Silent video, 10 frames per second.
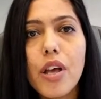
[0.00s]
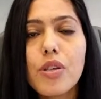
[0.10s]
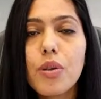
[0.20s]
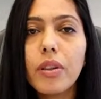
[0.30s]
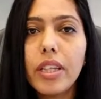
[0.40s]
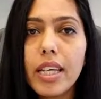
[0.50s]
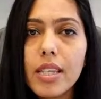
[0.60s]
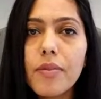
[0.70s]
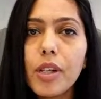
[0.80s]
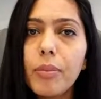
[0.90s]
So
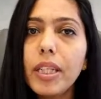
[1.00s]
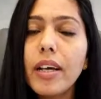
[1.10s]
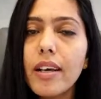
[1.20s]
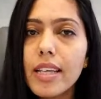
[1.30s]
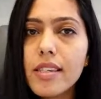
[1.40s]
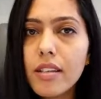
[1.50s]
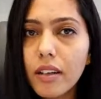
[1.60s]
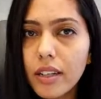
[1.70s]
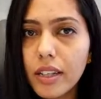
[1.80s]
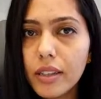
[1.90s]
these will be the
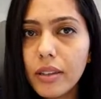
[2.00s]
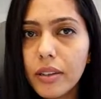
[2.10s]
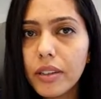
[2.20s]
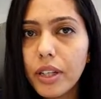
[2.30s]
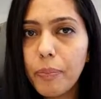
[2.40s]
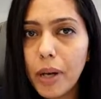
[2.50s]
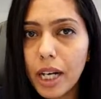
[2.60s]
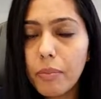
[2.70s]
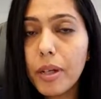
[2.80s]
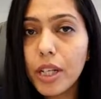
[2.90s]
external
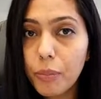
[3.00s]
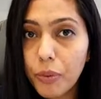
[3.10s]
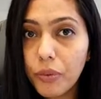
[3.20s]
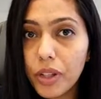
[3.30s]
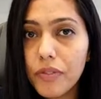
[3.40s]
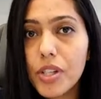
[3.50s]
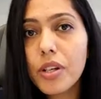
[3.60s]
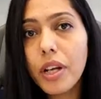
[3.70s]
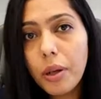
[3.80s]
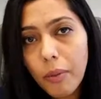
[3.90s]
department approval which
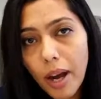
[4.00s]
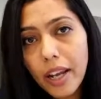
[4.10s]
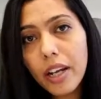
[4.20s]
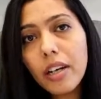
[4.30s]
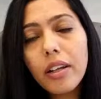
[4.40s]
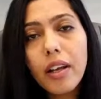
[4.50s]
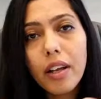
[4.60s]
required